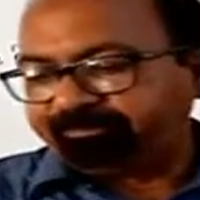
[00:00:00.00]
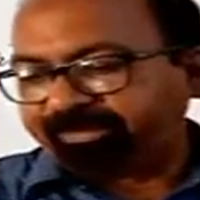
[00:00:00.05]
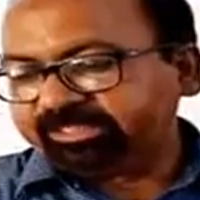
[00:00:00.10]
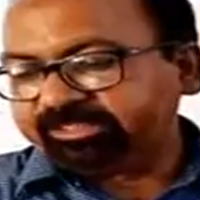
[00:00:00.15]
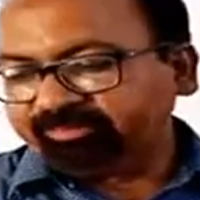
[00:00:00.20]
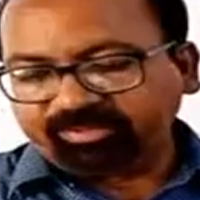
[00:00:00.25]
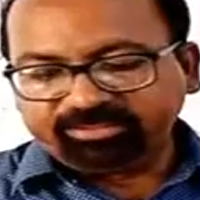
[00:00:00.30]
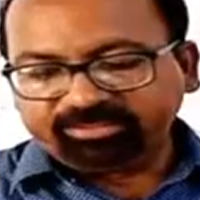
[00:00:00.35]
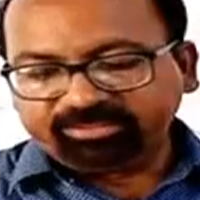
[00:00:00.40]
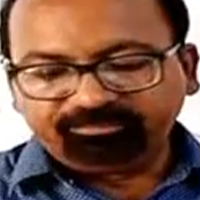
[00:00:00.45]

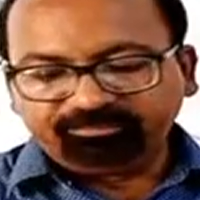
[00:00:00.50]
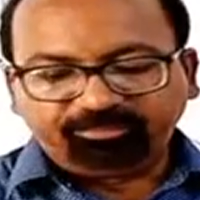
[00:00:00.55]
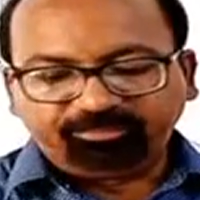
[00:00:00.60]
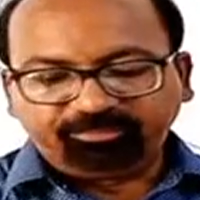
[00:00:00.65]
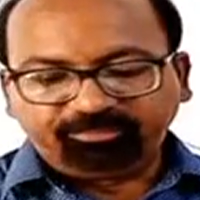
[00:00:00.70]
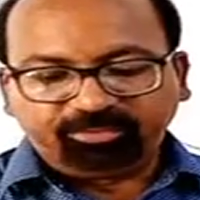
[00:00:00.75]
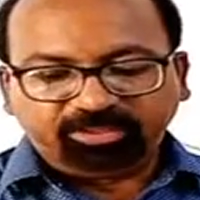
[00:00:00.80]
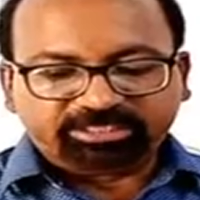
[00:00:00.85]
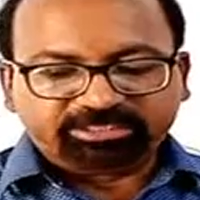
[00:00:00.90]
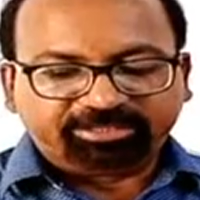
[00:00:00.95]

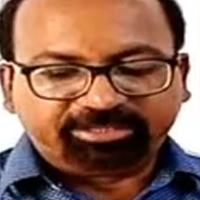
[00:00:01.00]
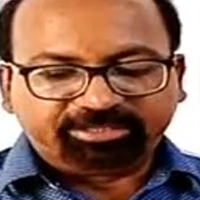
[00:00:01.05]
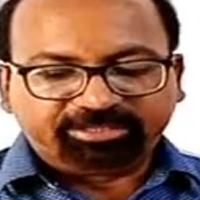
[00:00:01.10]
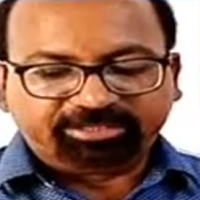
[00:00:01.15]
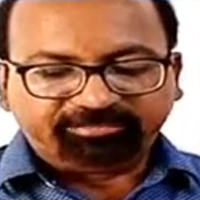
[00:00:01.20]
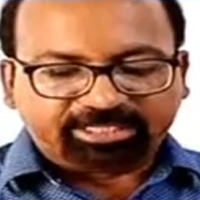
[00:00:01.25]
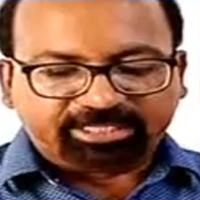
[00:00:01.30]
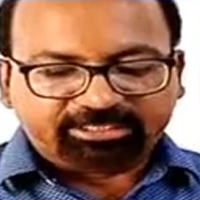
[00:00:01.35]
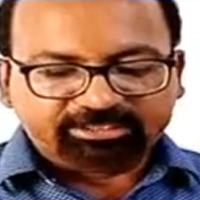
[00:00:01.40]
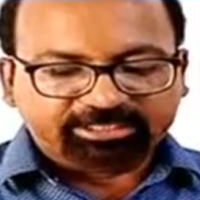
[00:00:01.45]
147, answer is
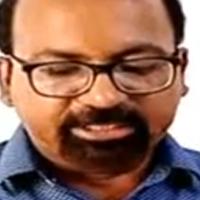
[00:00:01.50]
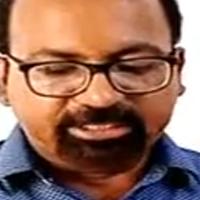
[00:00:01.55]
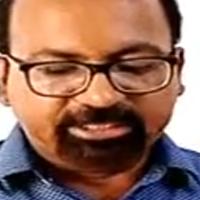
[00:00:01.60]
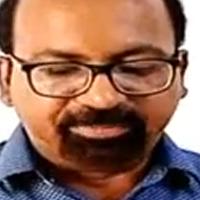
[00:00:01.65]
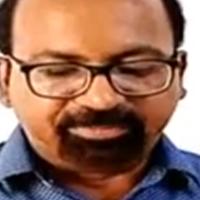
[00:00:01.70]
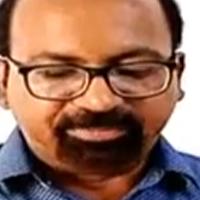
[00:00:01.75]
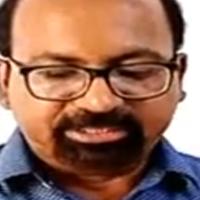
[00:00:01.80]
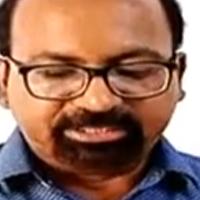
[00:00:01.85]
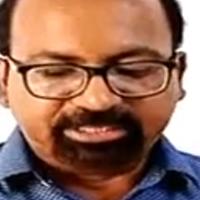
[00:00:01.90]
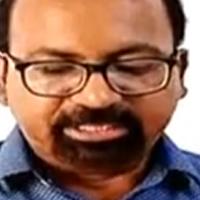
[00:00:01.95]
present.
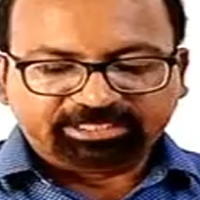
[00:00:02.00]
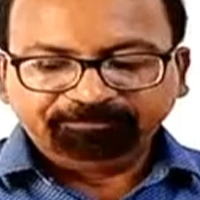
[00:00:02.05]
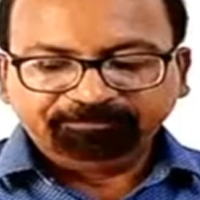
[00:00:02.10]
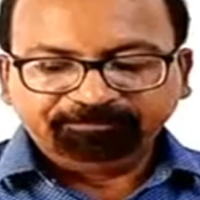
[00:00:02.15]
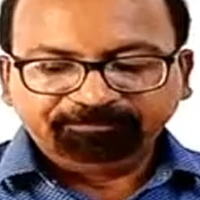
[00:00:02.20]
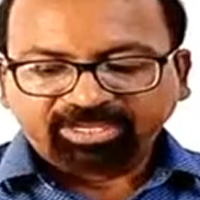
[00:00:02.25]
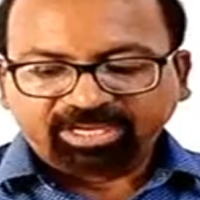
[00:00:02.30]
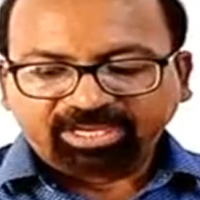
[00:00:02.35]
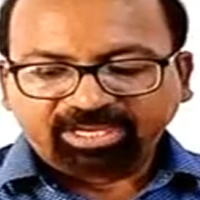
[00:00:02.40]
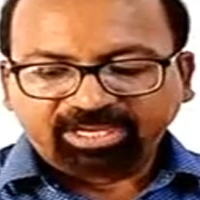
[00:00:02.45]

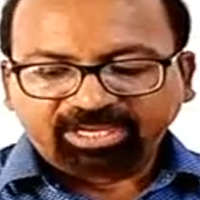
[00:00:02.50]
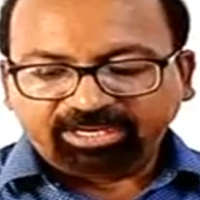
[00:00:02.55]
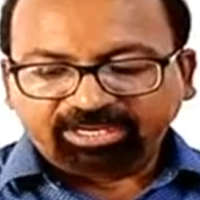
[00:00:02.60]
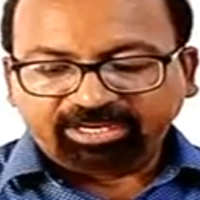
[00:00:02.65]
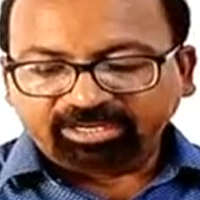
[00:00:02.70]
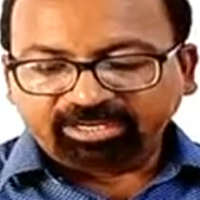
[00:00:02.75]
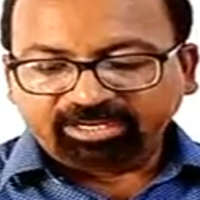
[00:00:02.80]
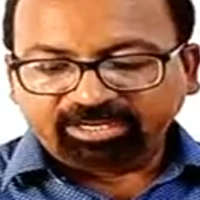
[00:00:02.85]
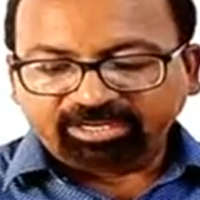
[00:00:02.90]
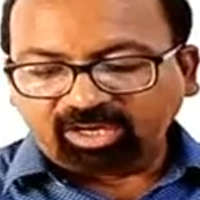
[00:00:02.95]
Argon,
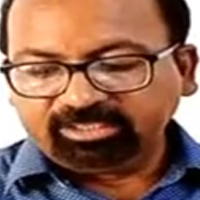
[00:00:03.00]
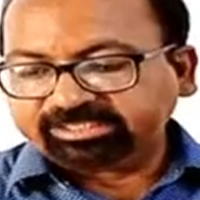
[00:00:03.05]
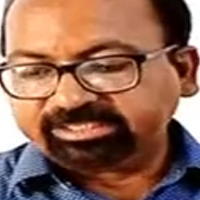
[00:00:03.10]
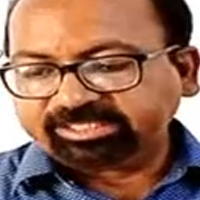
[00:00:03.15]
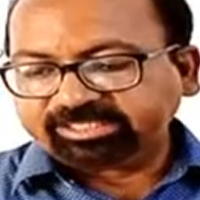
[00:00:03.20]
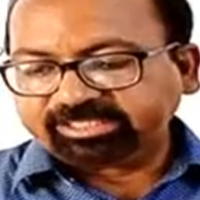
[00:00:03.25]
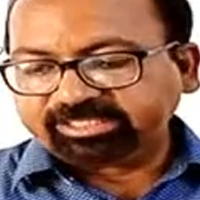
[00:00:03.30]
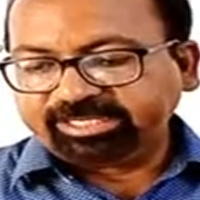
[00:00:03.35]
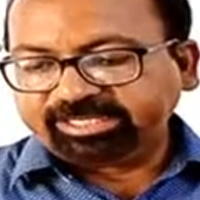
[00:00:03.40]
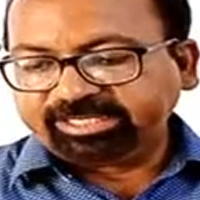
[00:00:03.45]

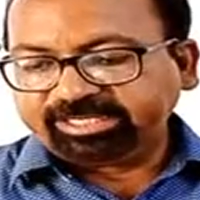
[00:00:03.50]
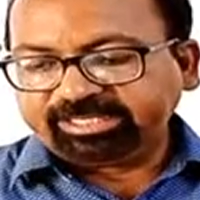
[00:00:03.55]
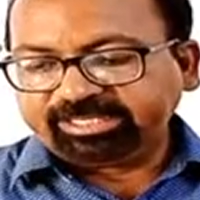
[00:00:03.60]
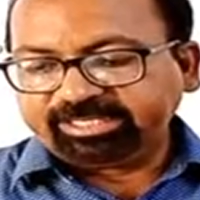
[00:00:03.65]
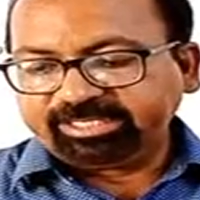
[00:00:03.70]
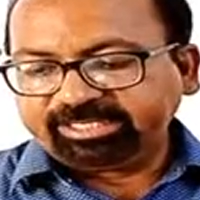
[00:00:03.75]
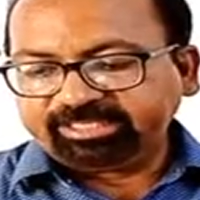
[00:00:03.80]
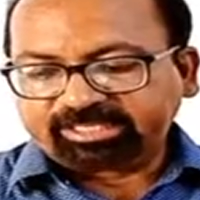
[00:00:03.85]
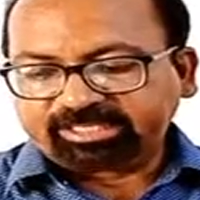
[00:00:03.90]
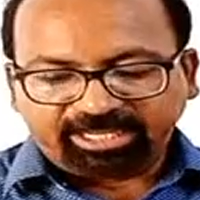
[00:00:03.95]
methane, carbon
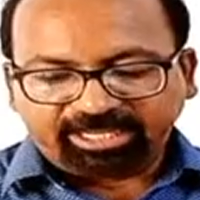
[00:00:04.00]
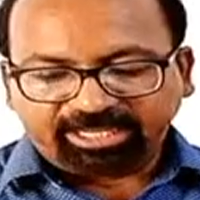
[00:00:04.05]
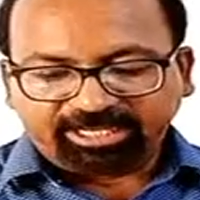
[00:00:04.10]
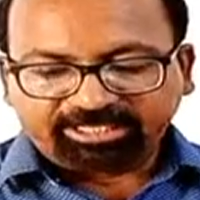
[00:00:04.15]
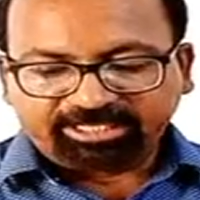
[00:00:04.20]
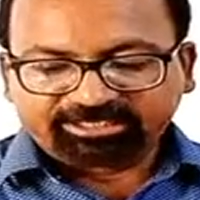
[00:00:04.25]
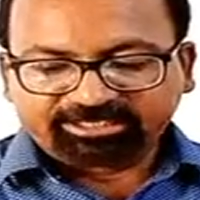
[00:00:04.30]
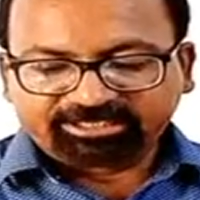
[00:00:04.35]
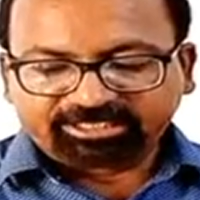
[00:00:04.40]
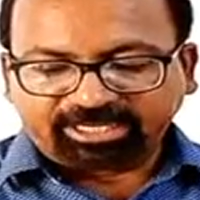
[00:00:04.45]
dioxide,
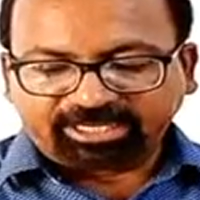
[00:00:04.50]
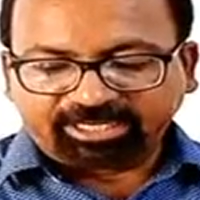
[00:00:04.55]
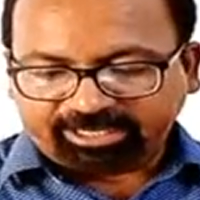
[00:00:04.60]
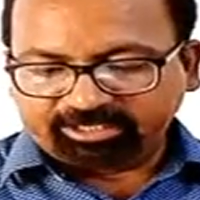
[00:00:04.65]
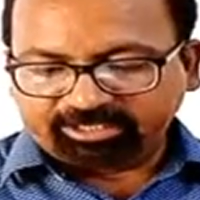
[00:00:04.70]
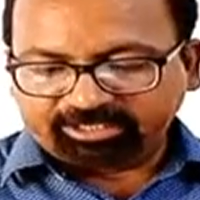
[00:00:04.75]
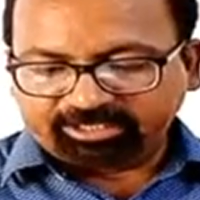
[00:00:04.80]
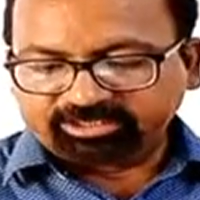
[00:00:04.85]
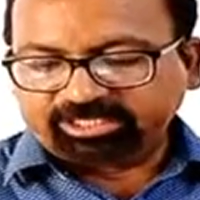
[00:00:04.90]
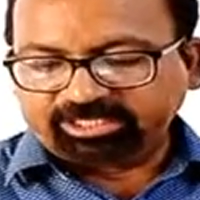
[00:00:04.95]
hydrogen,
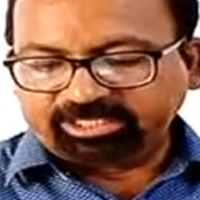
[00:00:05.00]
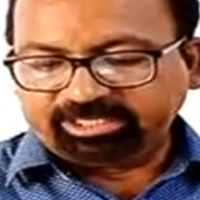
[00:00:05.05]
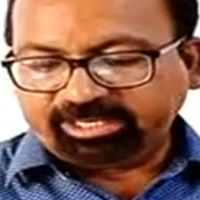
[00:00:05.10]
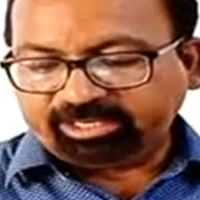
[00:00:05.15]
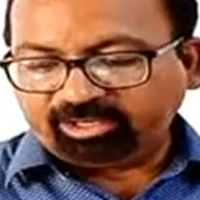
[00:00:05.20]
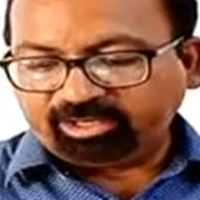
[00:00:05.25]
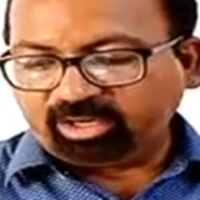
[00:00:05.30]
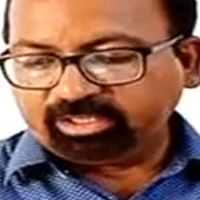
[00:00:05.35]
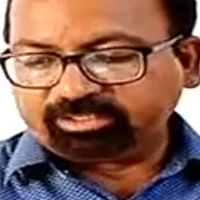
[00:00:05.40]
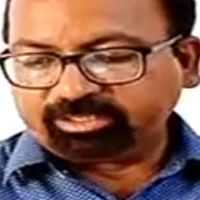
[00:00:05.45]
neon,
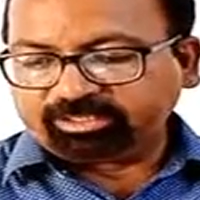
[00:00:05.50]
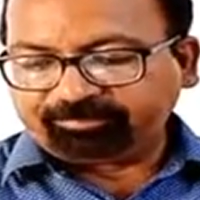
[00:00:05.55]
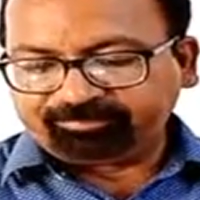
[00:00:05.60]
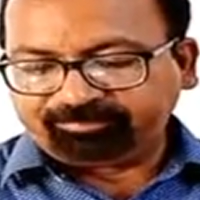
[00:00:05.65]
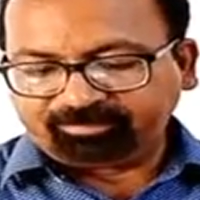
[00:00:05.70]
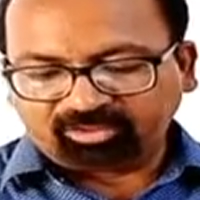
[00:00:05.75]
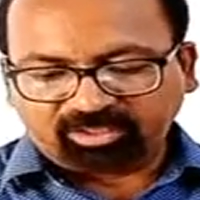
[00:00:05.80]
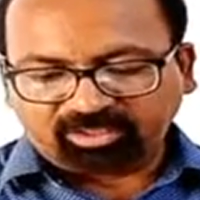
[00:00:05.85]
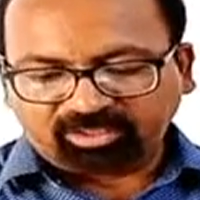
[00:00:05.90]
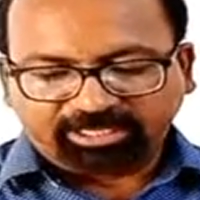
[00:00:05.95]
krypton,
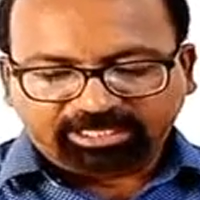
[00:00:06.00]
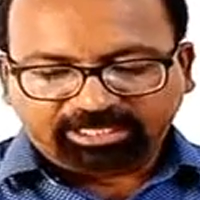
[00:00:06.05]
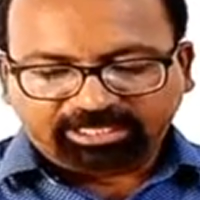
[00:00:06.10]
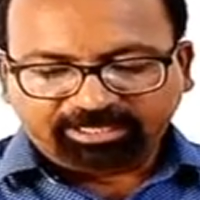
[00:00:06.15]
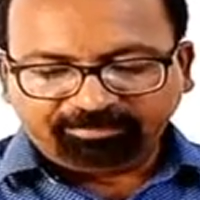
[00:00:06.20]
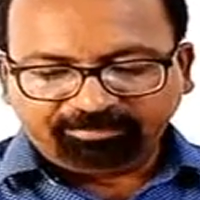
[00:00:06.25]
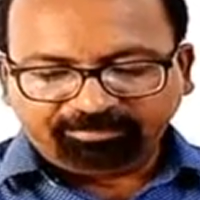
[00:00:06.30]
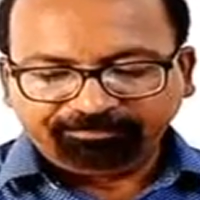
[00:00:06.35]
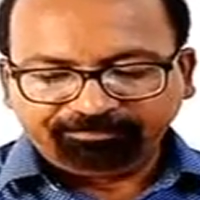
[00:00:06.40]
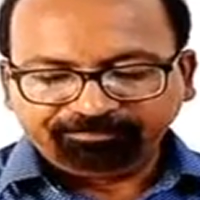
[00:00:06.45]
helium
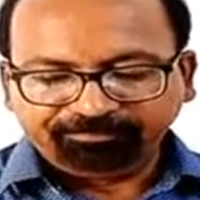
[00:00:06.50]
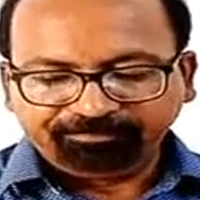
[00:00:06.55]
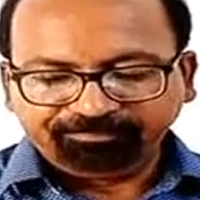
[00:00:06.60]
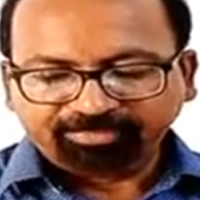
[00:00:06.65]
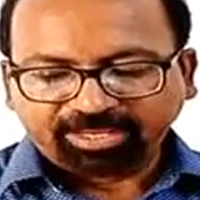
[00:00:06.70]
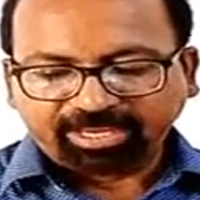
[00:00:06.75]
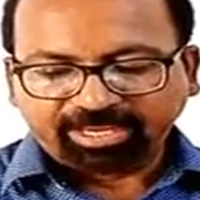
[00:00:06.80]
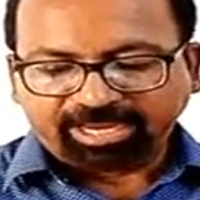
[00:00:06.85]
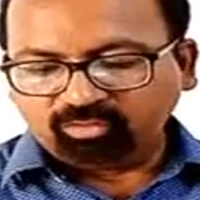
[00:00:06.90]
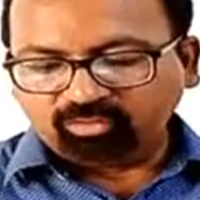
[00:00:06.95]
and
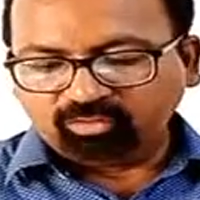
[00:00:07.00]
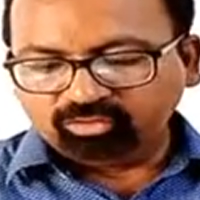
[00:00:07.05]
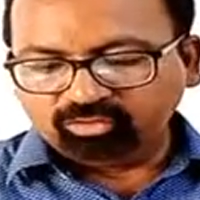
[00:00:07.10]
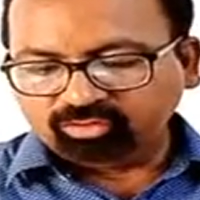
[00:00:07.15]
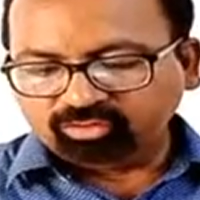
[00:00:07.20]
ozone